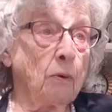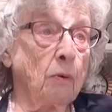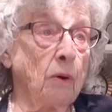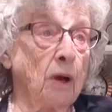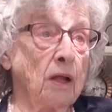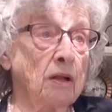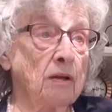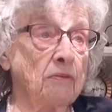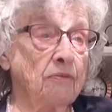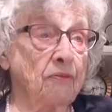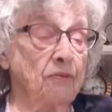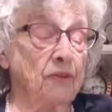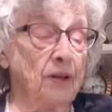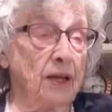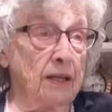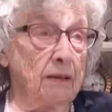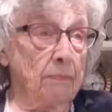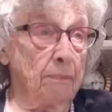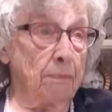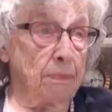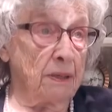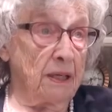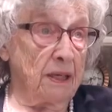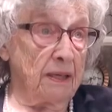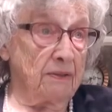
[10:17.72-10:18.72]
Well,
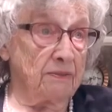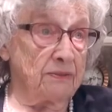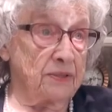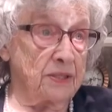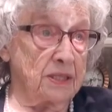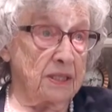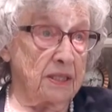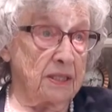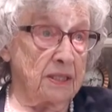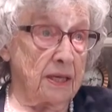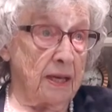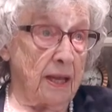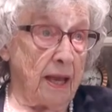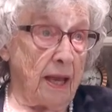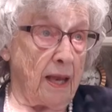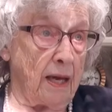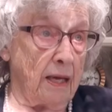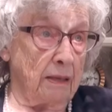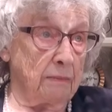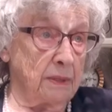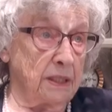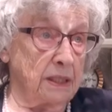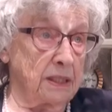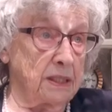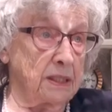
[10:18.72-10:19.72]
Philip lives in
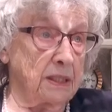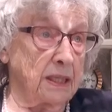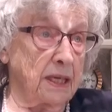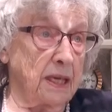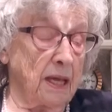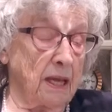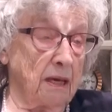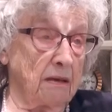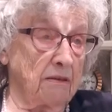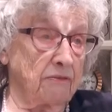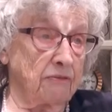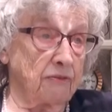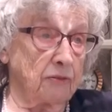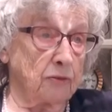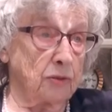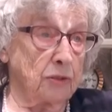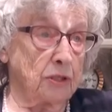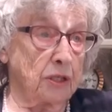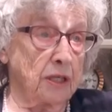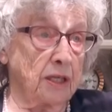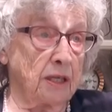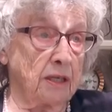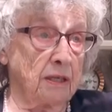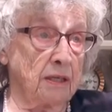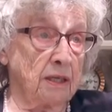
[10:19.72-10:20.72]
Alameda,
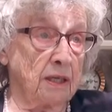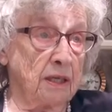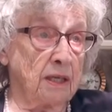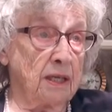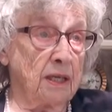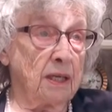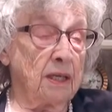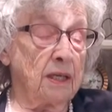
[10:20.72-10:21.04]
California.